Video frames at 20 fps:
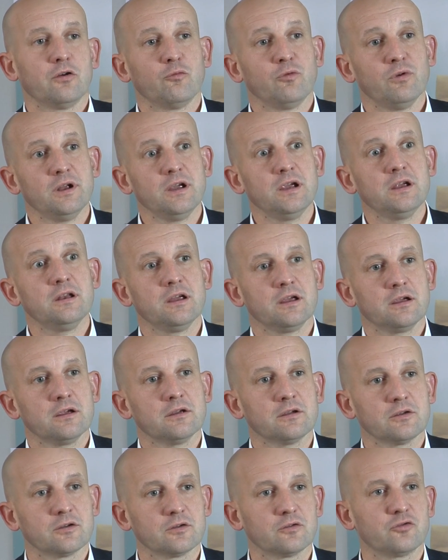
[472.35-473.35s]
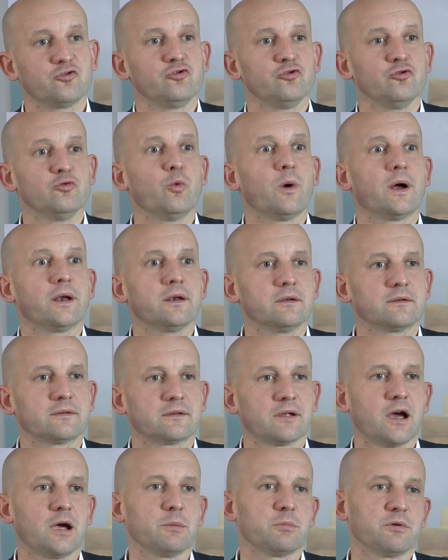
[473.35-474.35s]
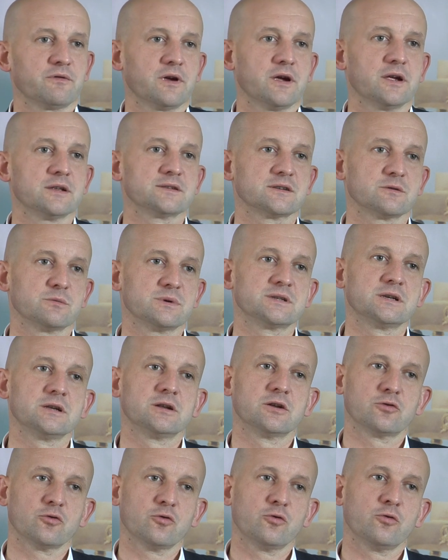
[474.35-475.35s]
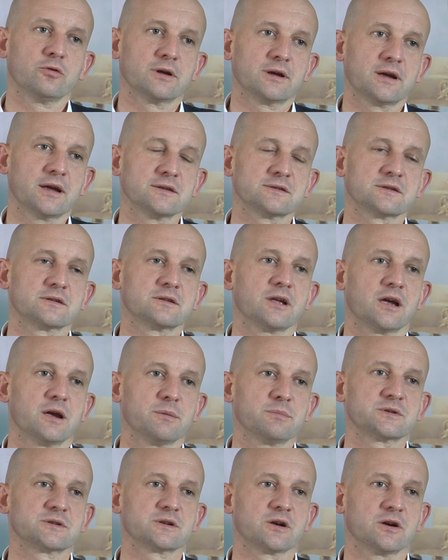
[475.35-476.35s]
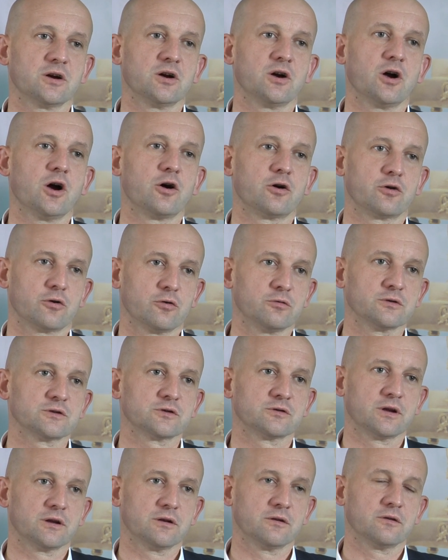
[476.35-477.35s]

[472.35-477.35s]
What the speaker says: leading to one type of cancer. We see that all the cancer types are also